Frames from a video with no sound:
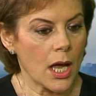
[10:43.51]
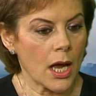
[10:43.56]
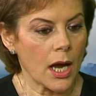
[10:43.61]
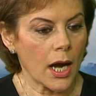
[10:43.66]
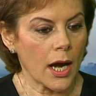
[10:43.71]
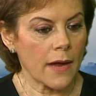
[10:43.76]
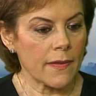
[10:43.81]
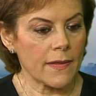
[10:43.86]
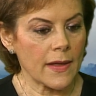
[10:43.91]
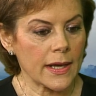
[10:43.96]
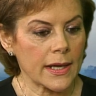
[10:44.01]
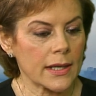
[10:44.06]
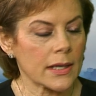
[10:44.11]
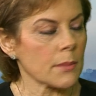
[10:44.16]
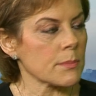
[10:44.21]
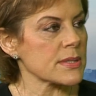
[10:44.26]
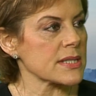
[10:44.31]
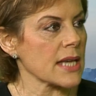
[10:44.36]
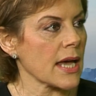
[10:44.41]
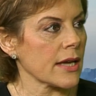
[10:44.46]
and they get
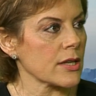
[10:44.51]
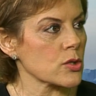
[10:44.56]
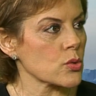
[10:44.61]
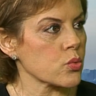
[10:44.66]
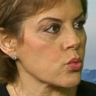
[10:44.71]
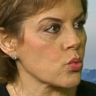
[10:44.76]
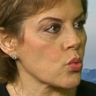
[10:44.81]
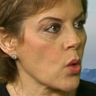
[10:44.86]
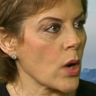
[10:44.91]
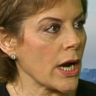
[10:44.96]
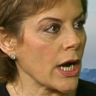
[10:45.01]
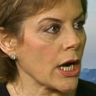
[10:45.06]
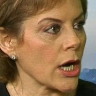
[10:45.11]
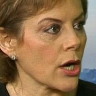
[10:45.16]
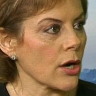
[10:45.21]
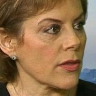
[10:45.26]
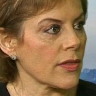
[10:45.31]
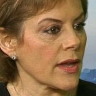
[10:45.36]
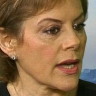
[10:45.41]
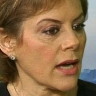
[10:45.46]
upset where
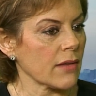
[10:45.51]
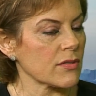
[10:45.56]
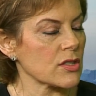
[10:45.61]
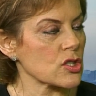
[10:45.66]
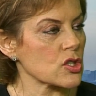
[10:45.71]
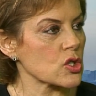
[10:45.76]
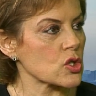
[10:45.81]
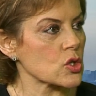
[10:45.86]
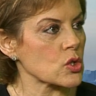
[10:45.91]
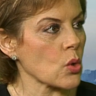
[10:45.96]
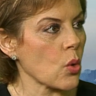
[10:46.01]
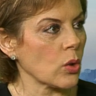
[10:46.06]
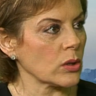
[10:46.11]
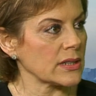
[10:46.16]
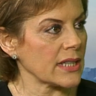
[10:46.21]
they haven't sold